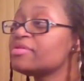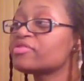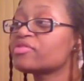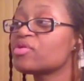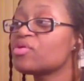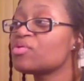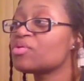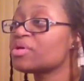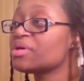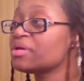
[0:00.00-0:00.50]
is
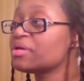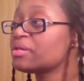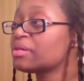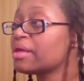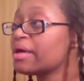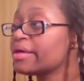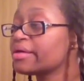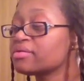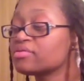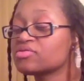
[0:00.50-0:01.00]
go get
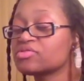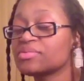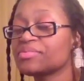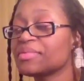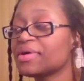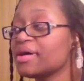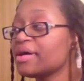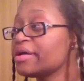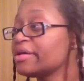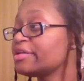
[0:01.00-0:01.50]
like some
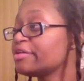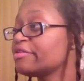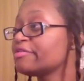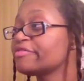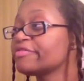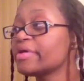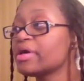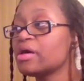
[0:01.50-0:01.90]
kind of